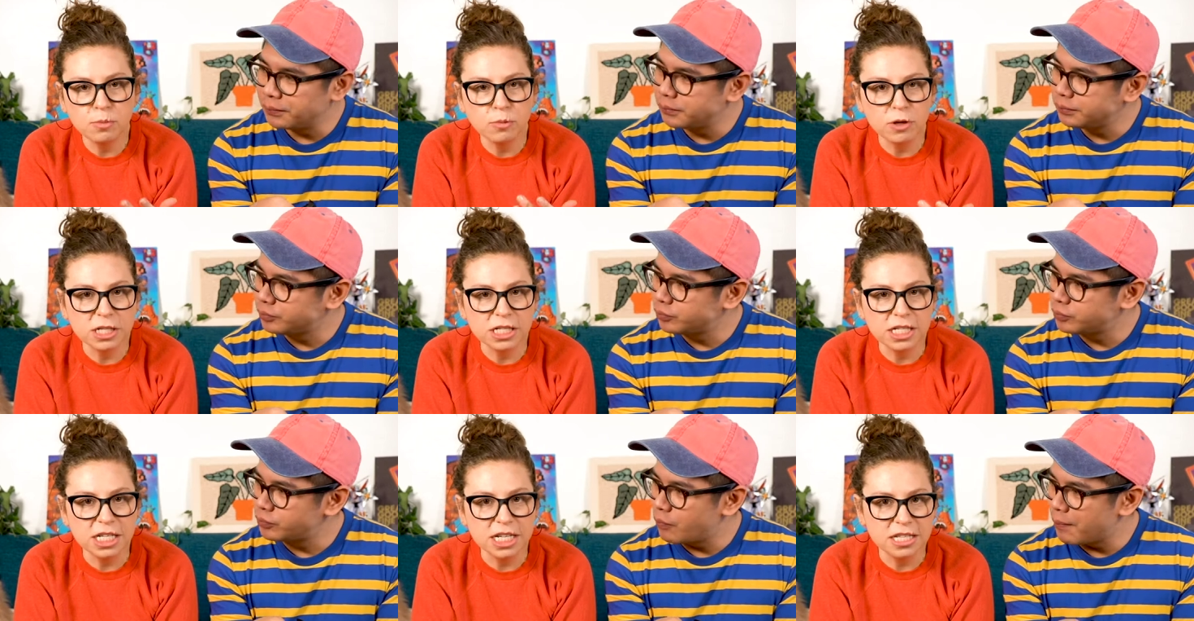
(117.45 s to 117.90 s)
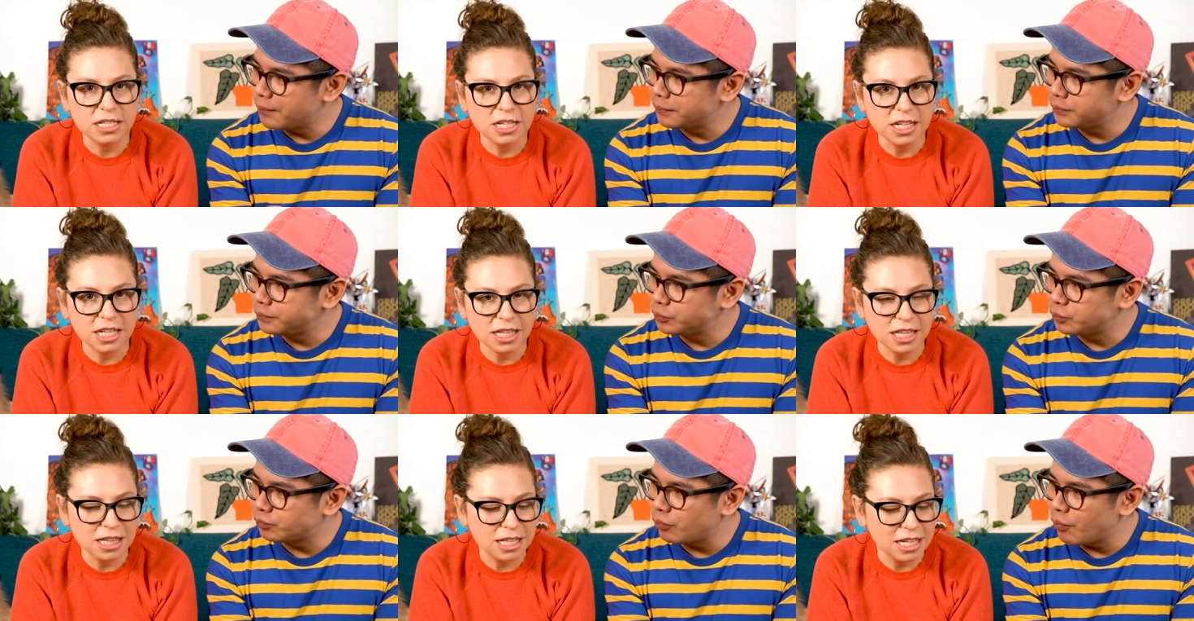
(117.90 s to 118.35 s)
Speaker 1: more seasoning
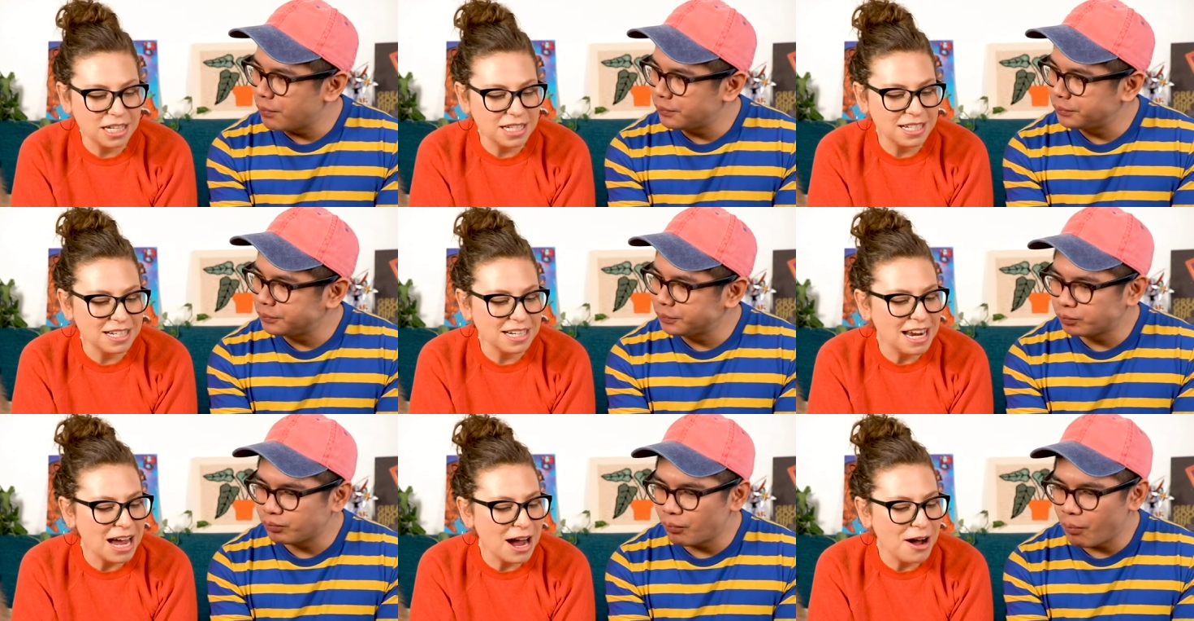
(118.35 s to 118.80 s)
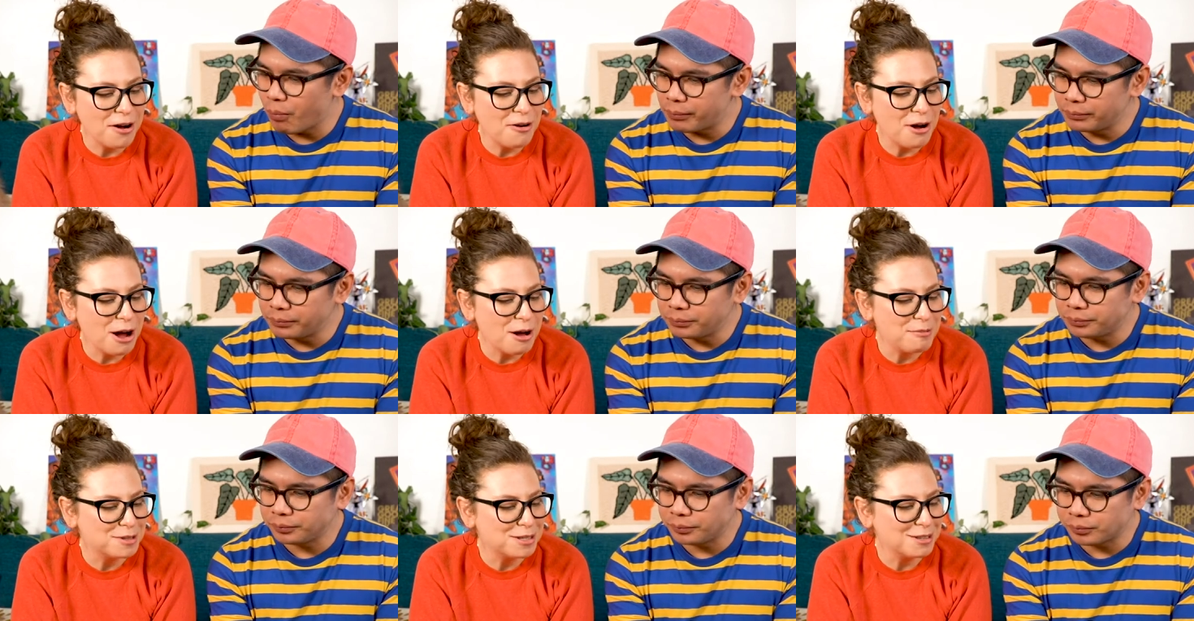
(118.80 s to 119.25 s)
than these. Now,
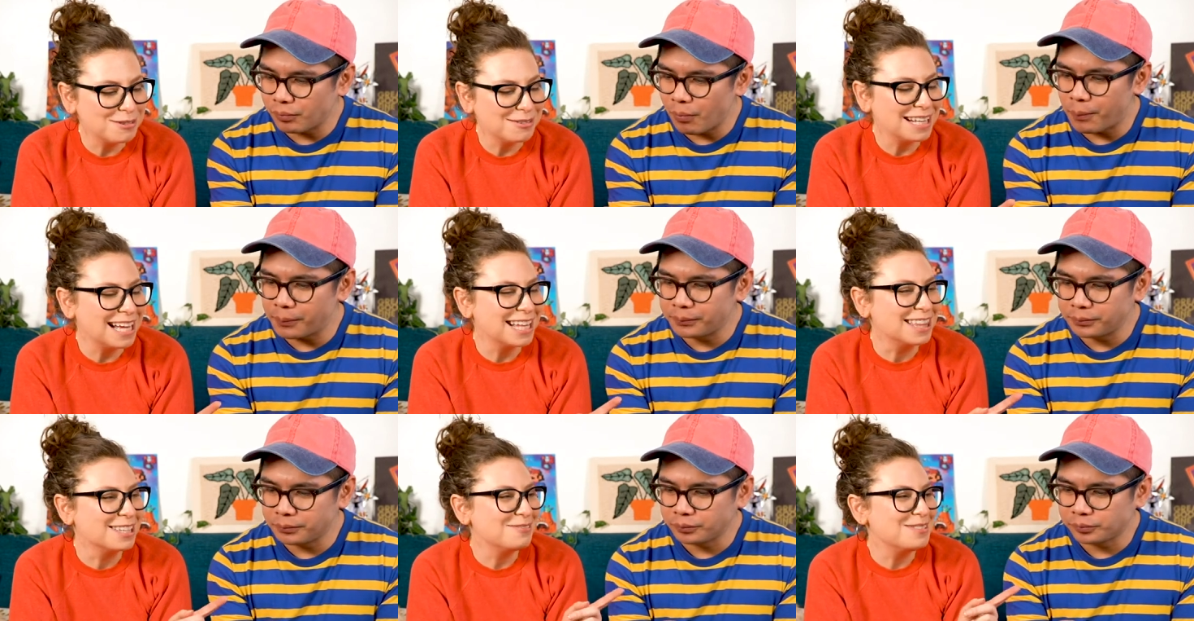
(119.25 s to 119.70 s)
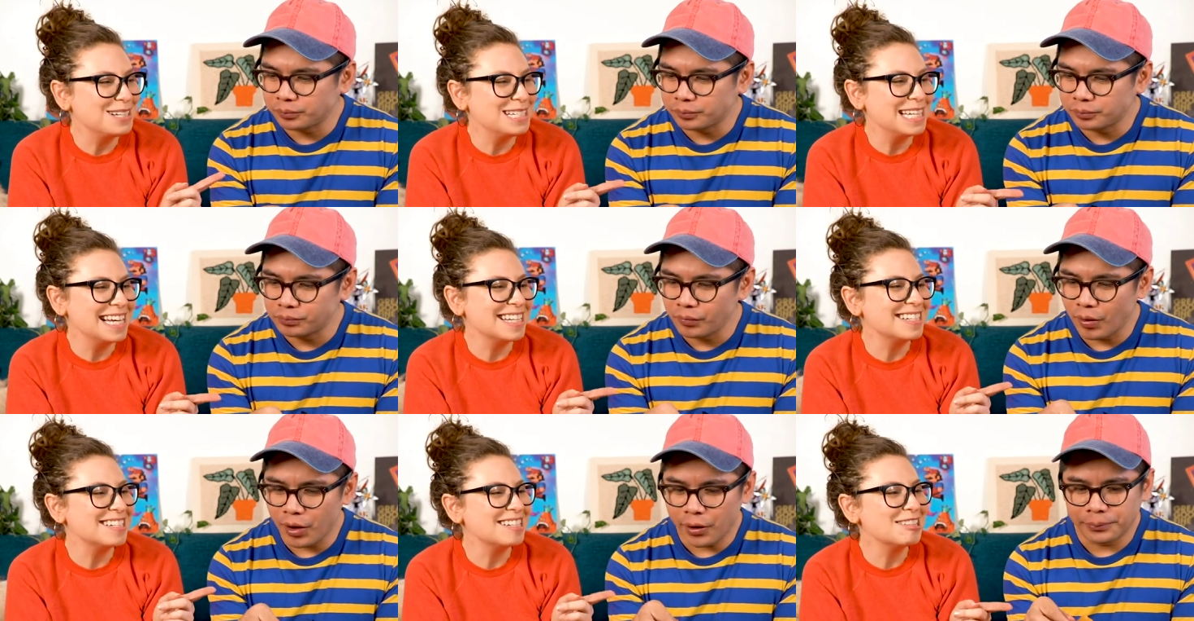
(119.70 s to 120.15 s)
I'm so glad that we
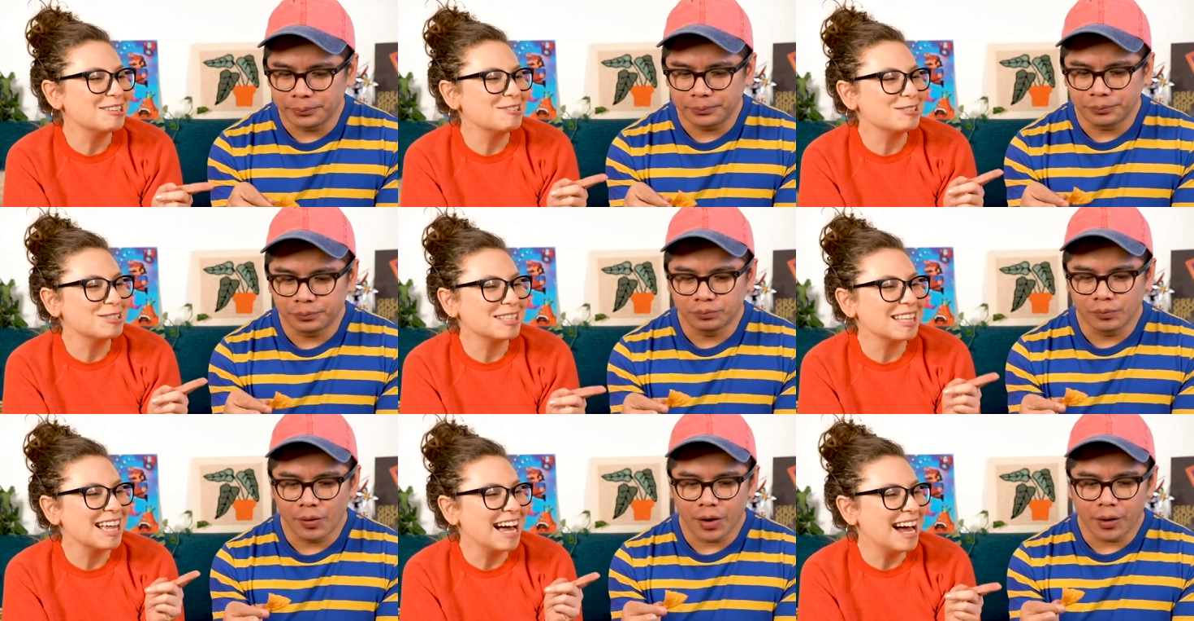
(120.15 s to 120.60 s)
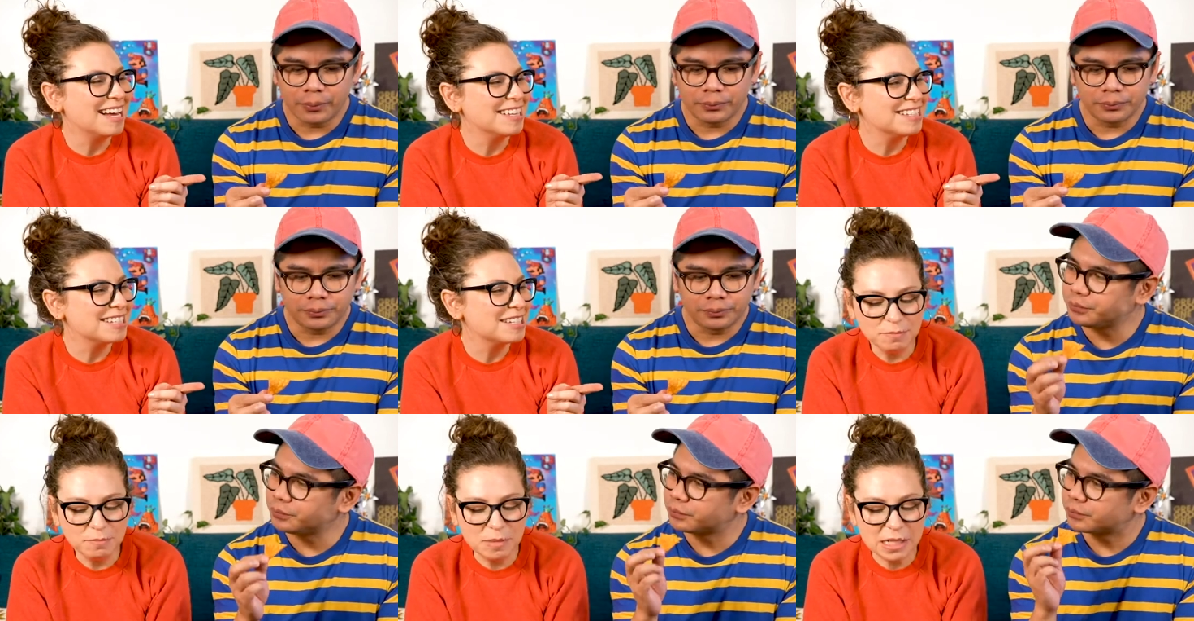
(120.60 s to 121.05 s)
tasted those
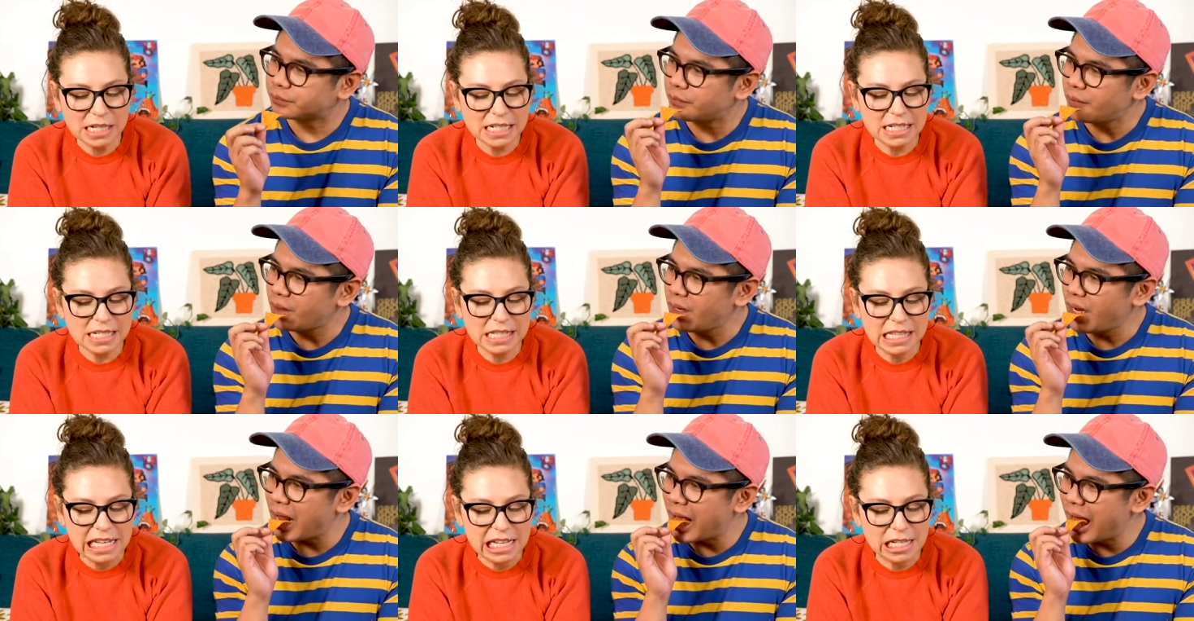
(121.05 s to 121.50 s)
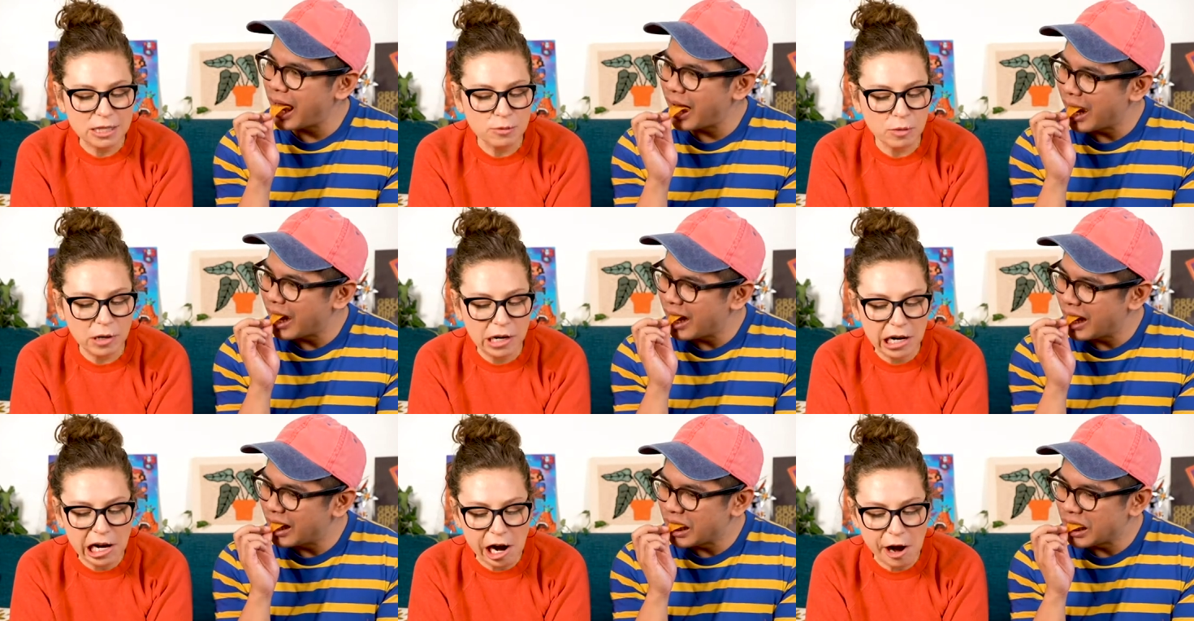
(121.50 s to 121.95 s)
last because these
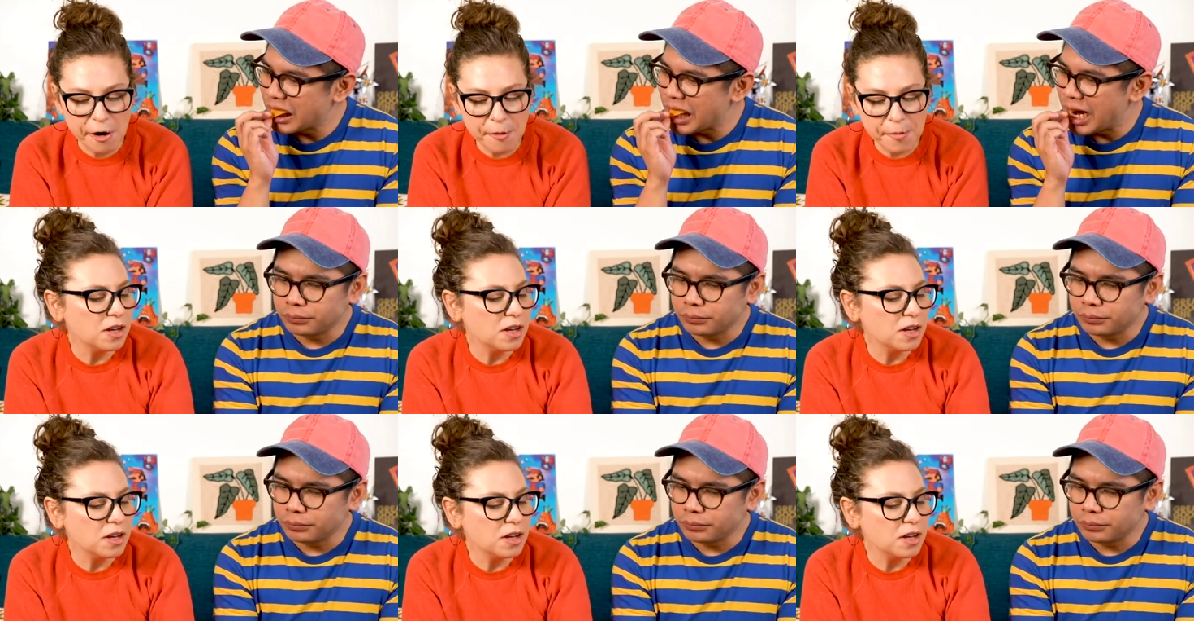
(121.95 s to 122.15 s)
were